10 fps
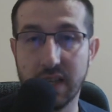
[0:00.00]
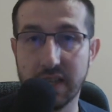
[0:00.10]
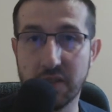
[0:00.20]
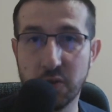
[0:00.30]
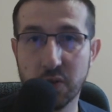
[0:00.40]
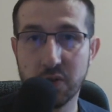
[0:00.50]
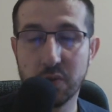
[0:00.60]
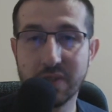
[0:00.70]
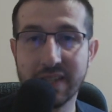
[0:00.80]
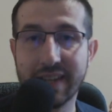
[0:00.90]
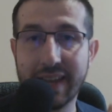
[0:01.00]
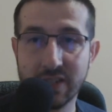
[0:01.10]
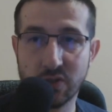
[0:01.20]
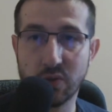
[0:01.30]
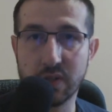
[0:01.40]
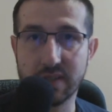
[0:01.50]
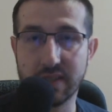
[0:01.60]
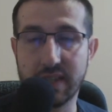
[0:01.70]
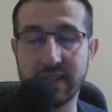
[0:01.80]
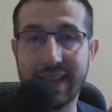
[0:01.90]
If you're using androids,
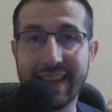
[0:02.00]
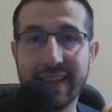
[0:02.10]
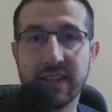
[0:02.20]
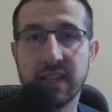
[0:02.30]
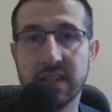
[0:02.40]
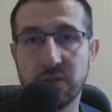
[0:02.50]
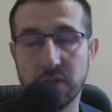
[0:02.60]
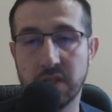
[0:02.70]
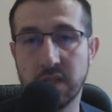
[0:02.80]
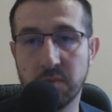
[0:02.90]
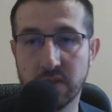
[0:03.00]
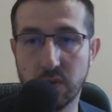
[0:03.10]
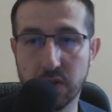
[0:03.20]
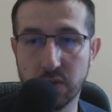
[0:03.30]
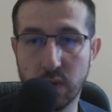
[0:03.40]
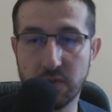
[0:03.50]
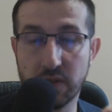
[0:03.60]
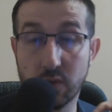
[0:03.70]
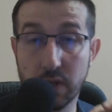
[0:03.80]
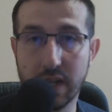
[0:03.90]
then any android team is going to have
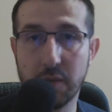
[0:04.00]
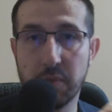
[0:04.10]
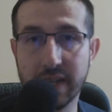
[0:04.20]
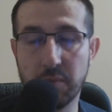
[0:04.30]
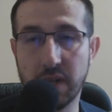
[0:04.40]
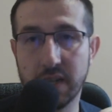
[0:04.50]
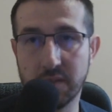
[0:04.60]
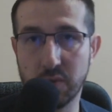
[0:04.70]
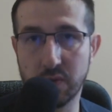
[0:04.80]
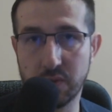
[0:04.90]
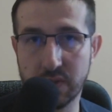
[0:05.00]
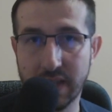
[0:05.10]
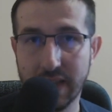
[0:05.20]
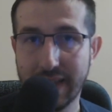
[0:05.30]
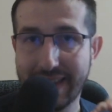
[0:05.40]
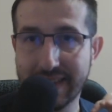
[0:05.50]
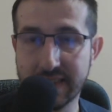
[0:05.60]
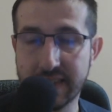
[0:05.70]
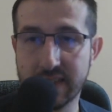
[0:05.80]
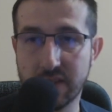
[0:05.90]
a really big ability bonus, and
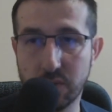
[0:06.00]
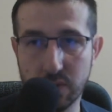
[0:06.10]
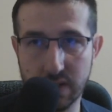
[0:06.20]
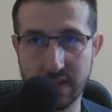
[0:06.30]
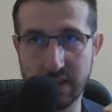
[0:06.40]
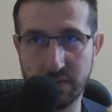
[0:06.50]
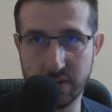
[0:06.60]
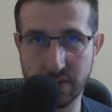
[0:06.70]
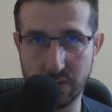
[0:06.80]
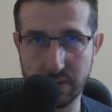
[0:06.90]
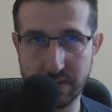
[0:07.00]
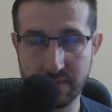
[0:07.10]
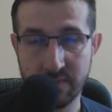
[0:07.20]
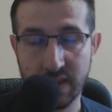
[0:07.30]
yet you will not have results.